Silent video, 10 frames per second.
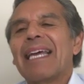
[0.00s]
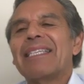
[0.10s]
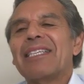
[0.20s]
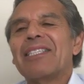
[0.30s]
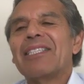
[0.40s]

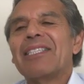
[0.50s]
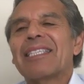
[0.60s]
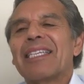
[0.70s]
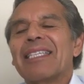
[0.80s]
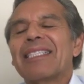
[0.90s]

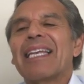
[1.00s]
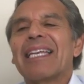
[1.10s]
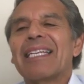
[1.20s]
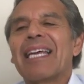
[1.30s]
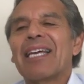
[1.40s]
1960s,
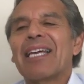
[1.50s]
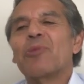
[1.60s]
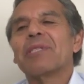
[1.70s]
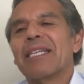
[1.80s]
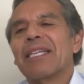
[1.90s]
getting a
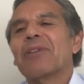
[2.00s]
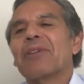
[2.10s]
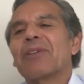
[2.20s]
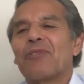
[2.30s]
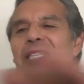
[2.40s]
tattoo was a
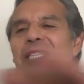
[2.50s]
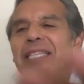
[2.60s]
little different